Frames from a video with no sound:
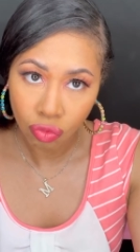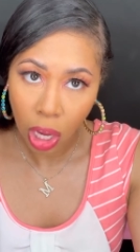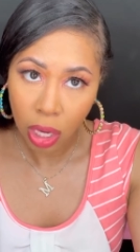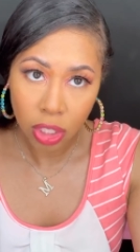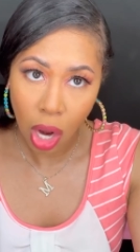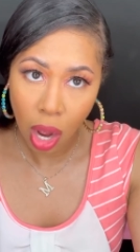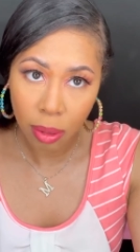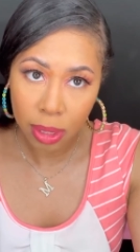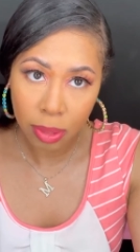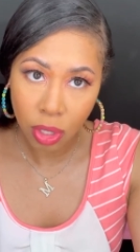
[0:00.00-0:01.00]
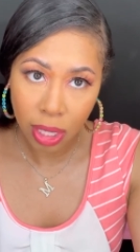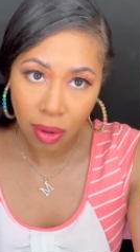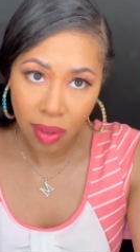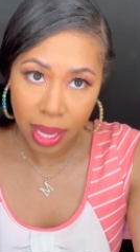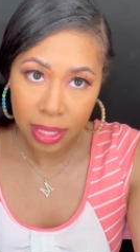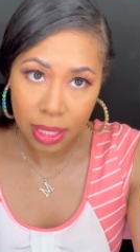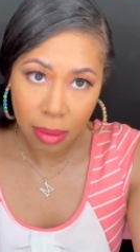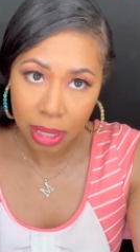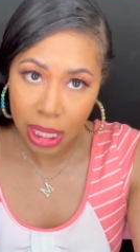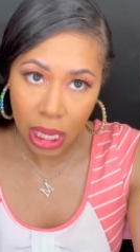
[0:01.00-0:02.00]
Because y'all always be trying to find
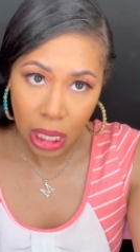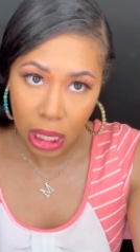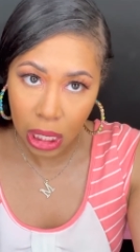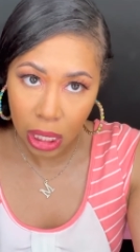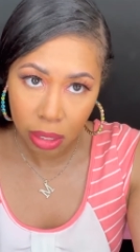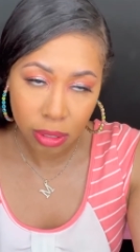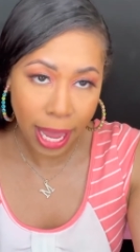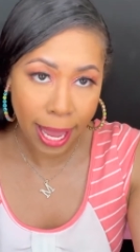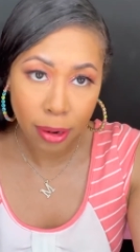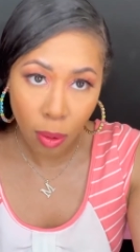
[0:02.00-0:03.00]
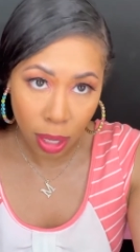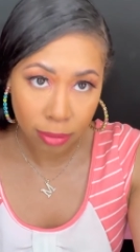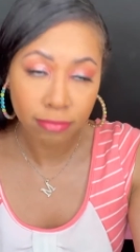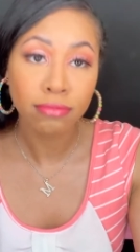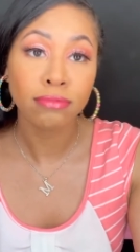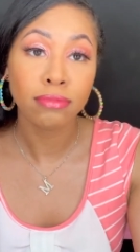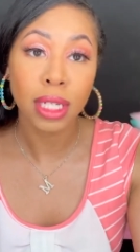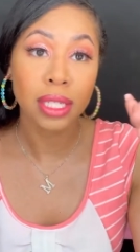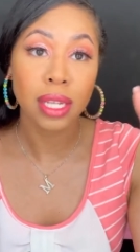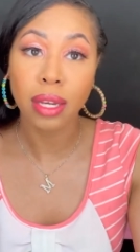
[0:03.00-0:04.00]
something to hate on. But
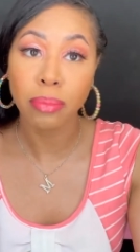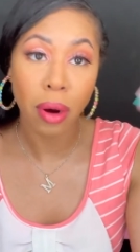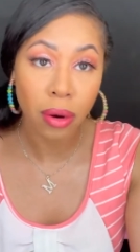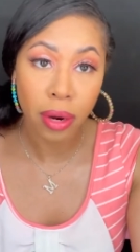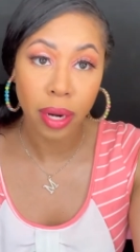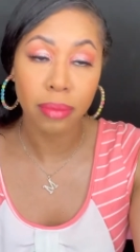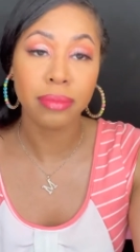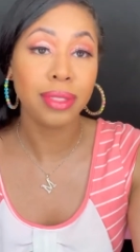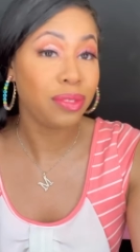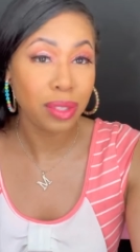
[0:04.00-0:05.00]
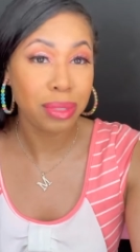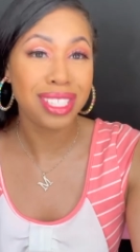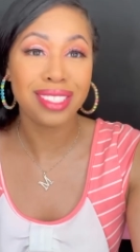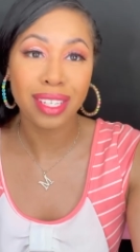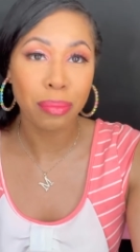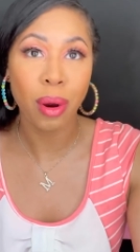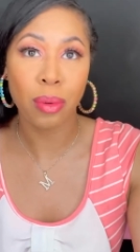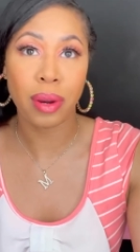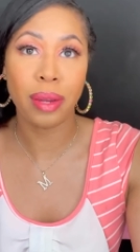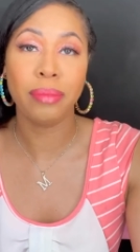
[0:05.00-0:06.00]
it's a good program. You feel me? It's a good
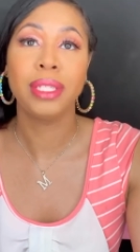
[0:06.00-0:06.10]
program.